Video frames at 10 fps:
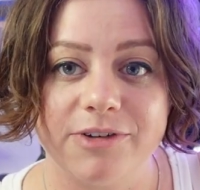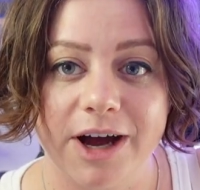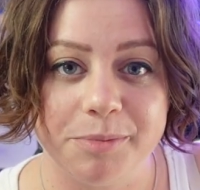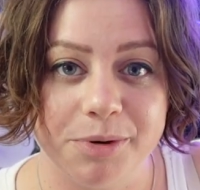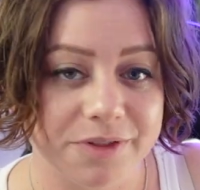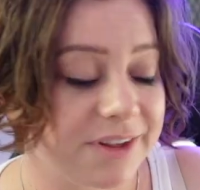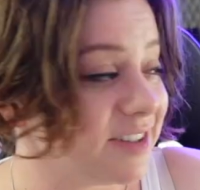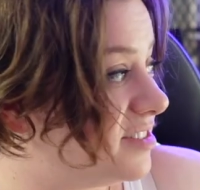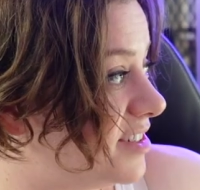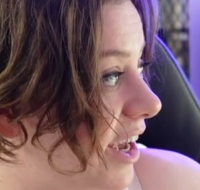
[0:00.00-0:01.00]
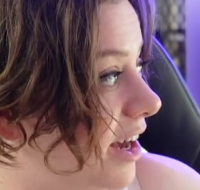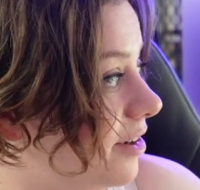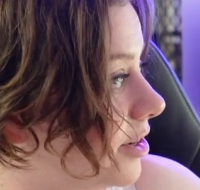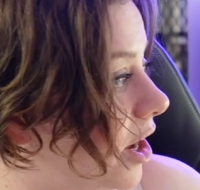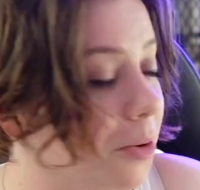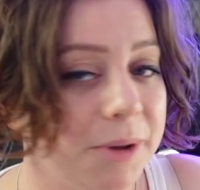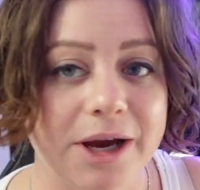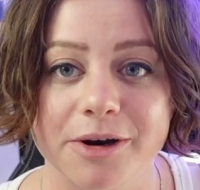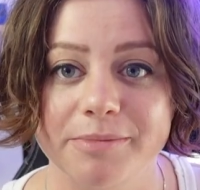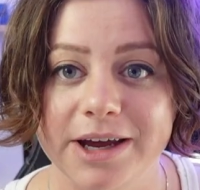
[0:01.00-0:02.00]
if I put this down, I'll be
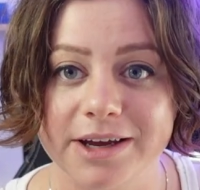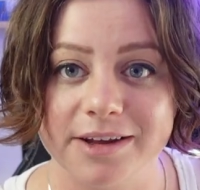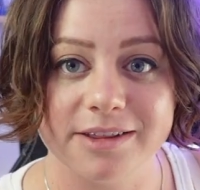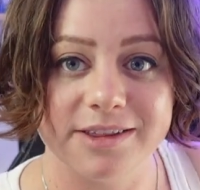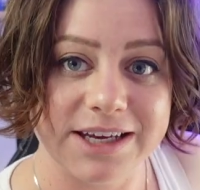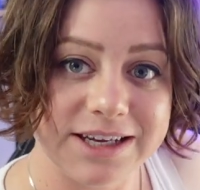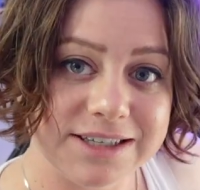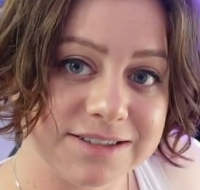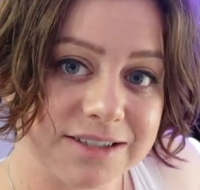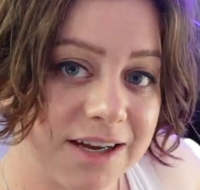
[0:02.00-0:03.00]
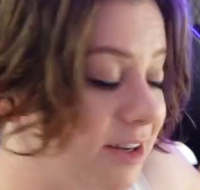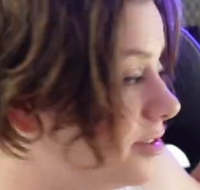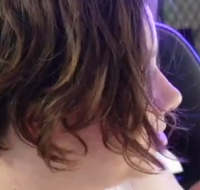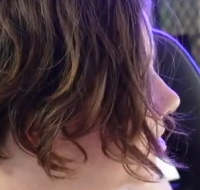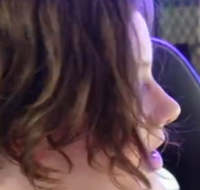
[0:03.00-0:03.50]
able to make these colorful